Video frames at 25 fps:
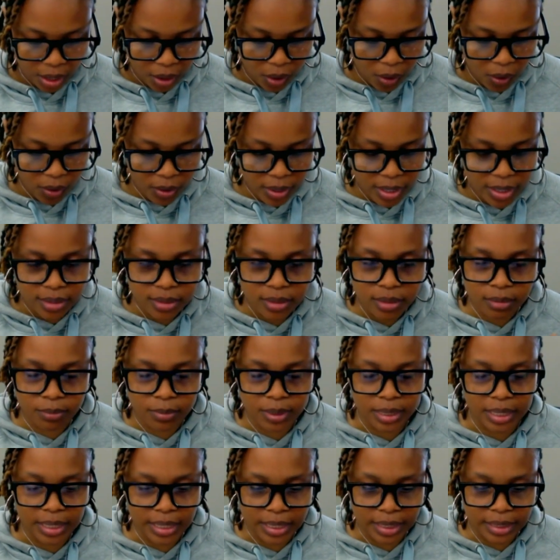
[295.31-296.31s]
are
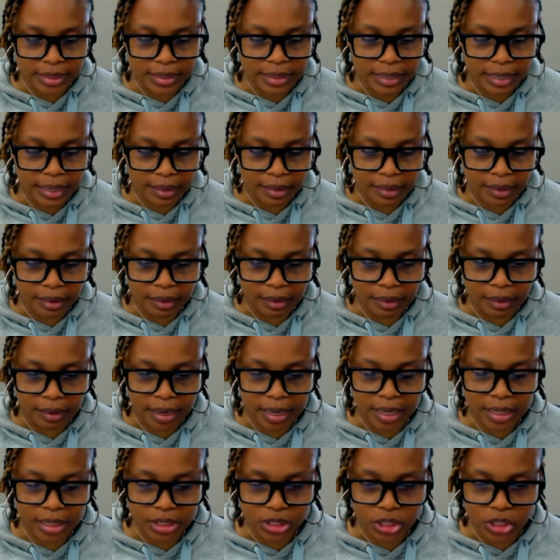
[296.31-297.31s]
intermingling together, and